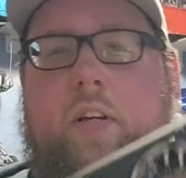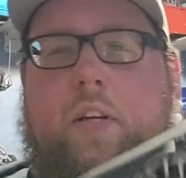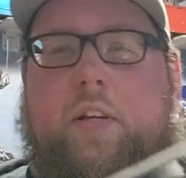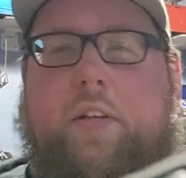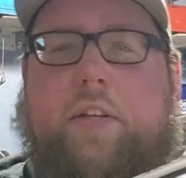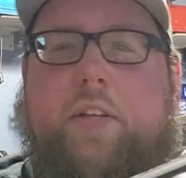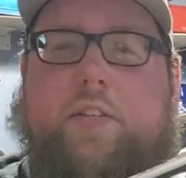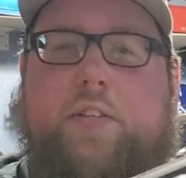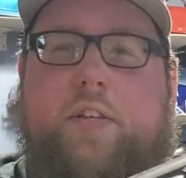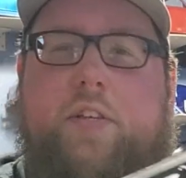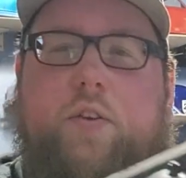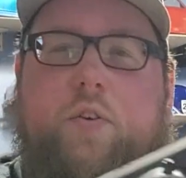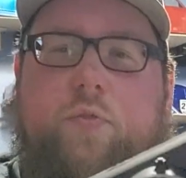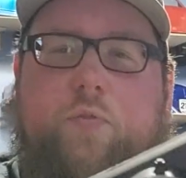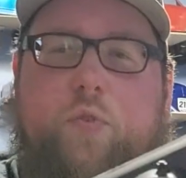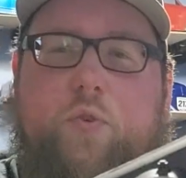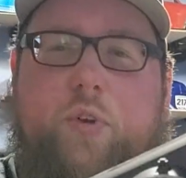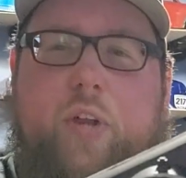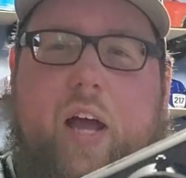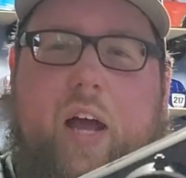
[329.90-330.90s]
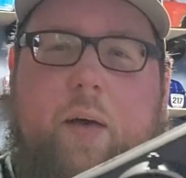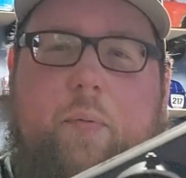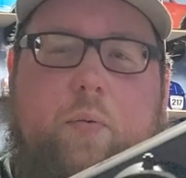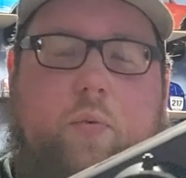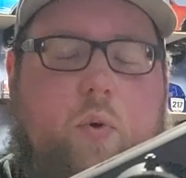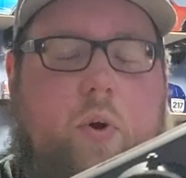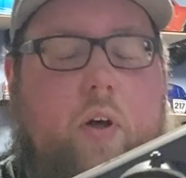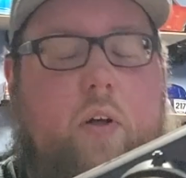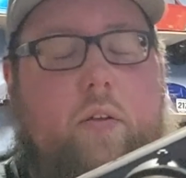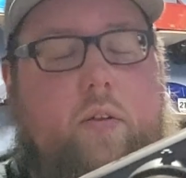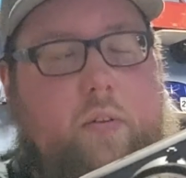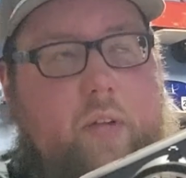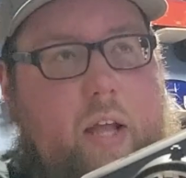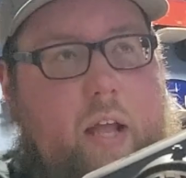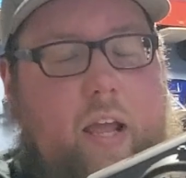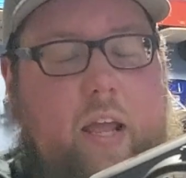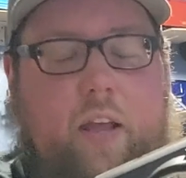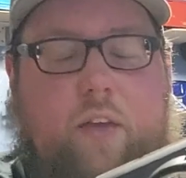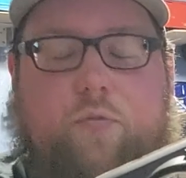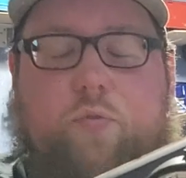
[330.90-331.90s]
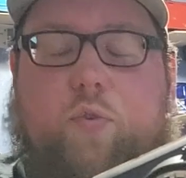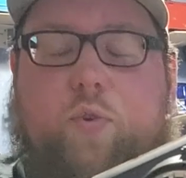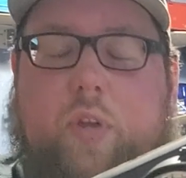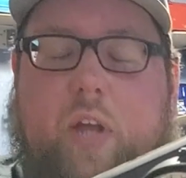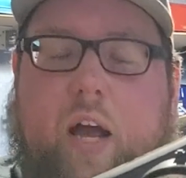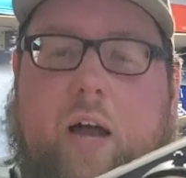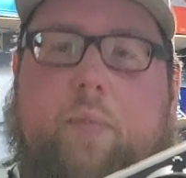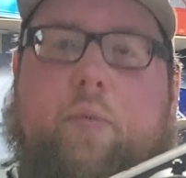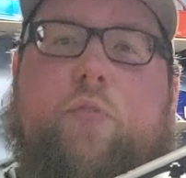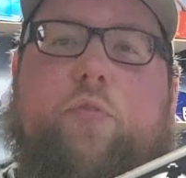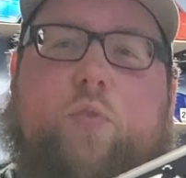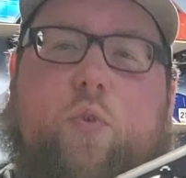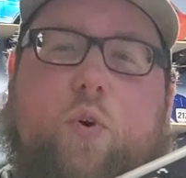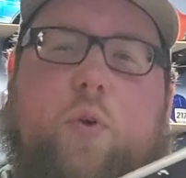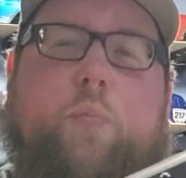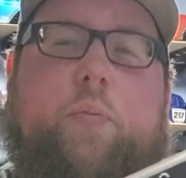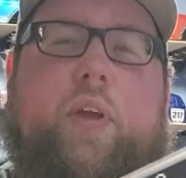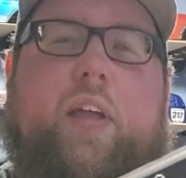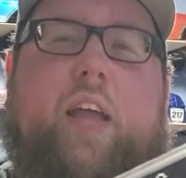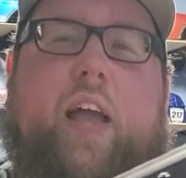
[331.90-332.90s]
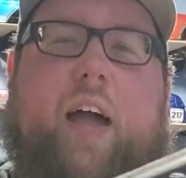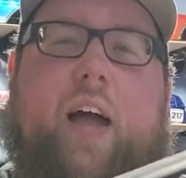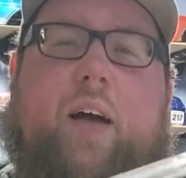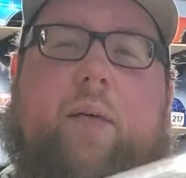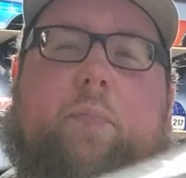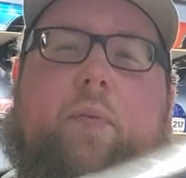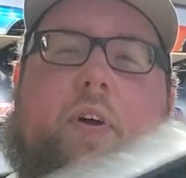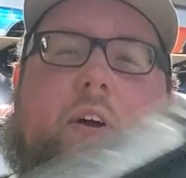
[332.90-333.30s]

This is the new Futaba, well, a Futaba 4PM.